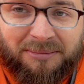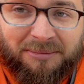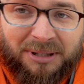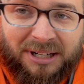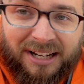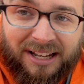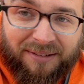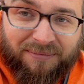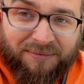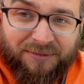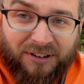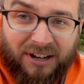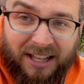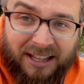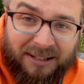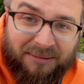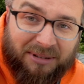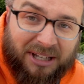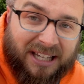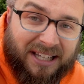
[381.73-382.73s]
but I'm
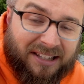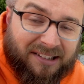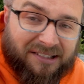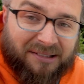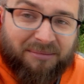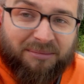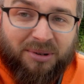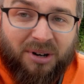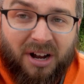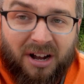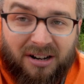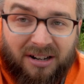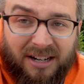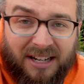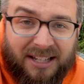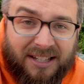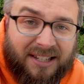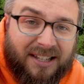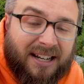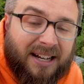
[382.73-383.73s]
finally making some
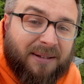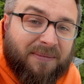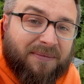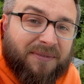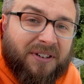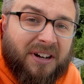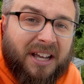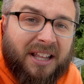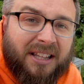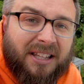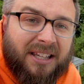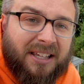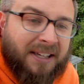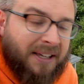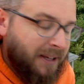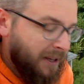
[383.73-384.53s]
progress and I'm finally